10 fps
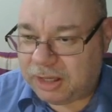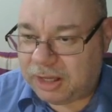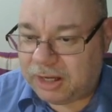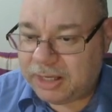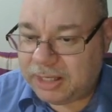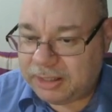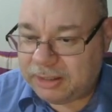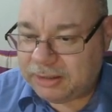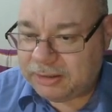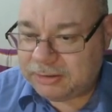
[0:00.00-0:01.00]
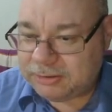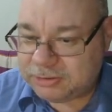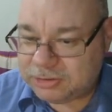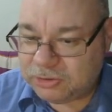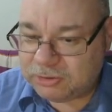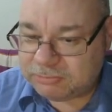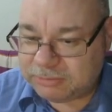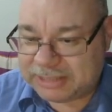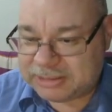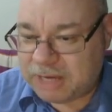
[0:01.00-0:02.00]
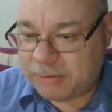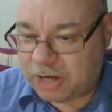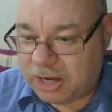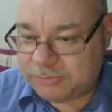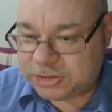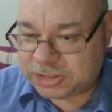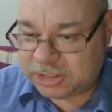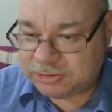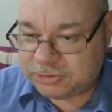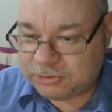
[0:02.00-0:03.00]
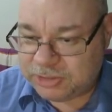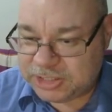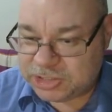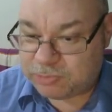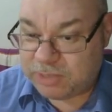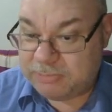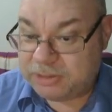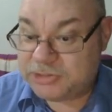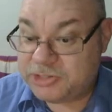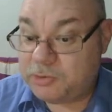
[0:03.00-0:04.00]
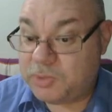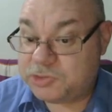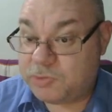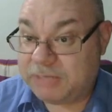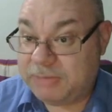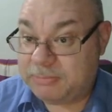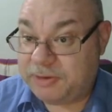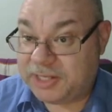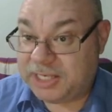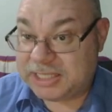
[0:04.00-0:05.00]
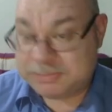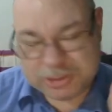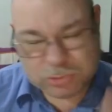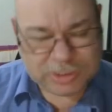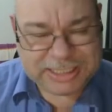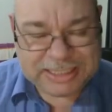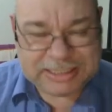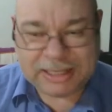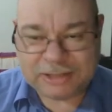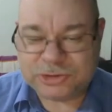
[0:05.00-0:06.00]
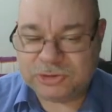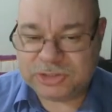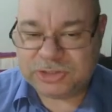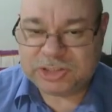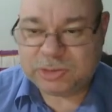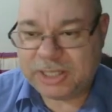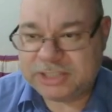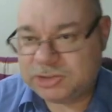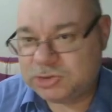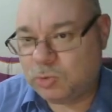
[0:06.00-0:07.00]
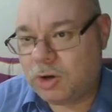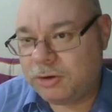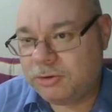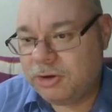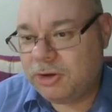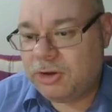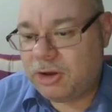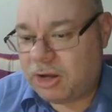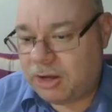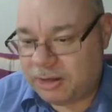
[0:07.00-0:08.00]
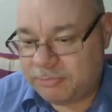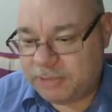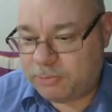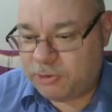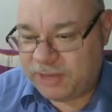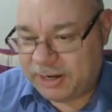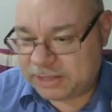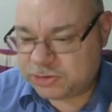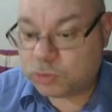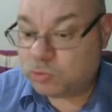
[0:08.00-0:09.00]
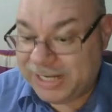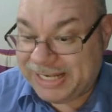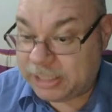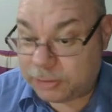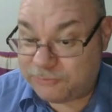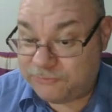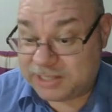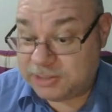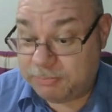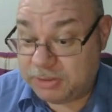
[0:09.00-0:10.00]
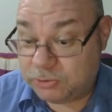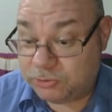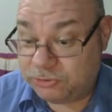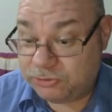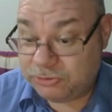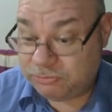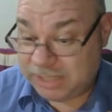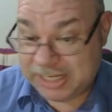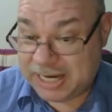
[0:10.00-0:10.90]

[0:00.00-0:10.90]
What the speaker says: the moment, I'm just going to do these 3 because they're the ones recommended by the class, but it's really down to the situation as to what you put there, and it's not really going to affect your build in